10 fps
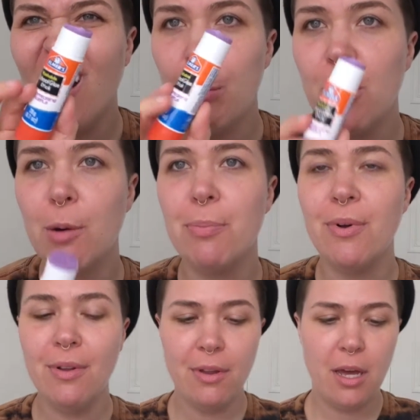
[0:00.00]

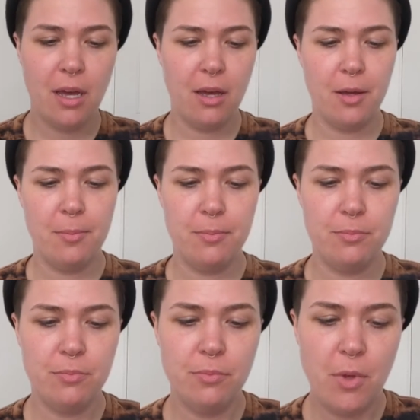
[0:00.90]
purple
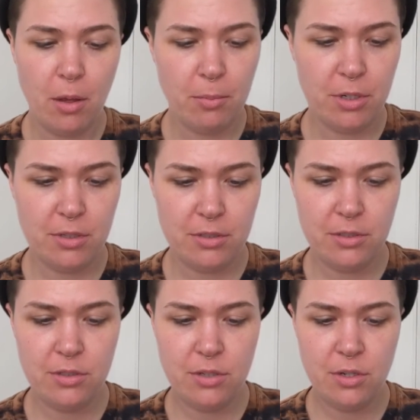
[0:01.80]

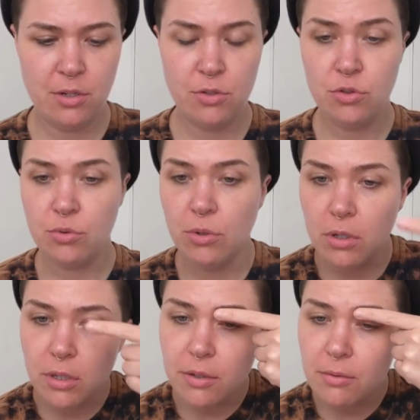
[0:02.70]
Elmer's school
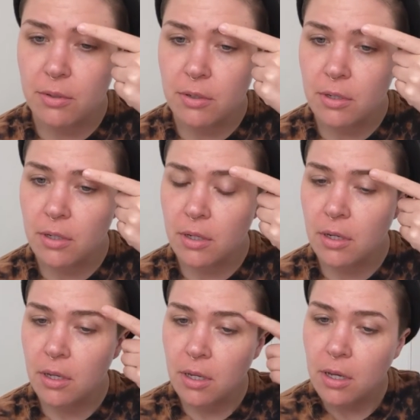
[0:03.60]
glue.
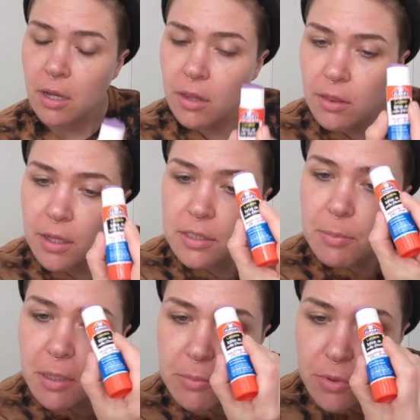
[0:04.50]
I think that's
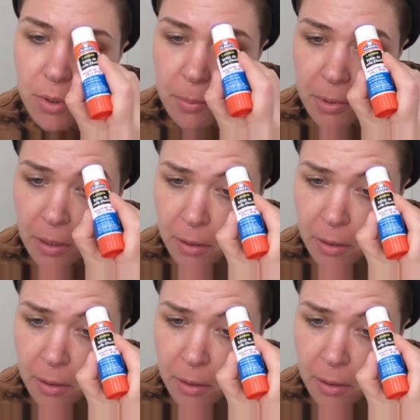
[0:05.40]
been absorbed.